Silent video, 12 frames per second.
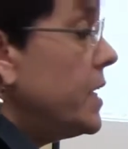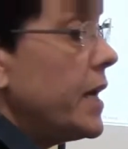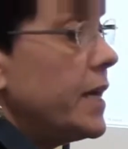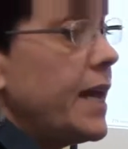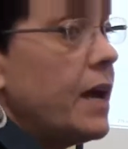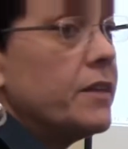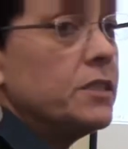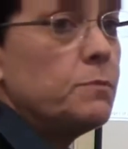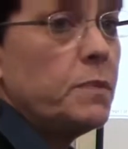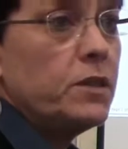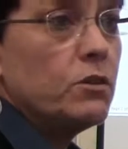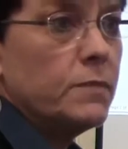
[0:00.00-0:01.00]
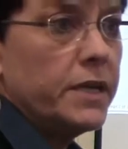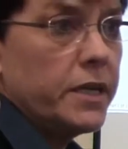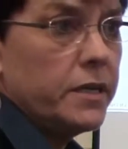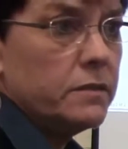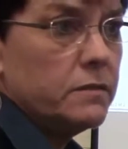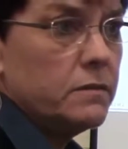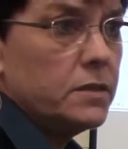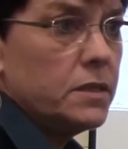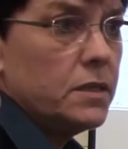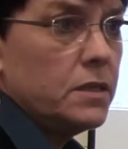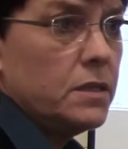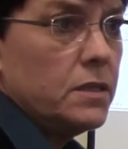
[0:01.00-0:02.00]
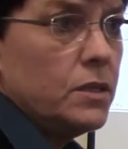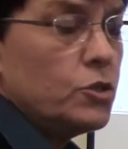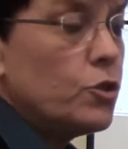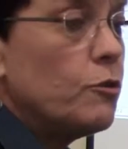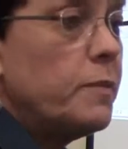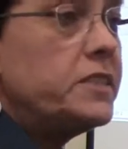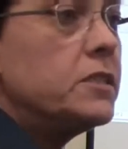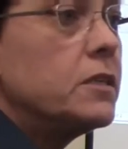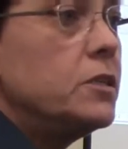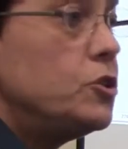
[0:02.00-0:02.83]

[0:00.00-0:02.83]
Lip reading: and how they spend their money. So there are basically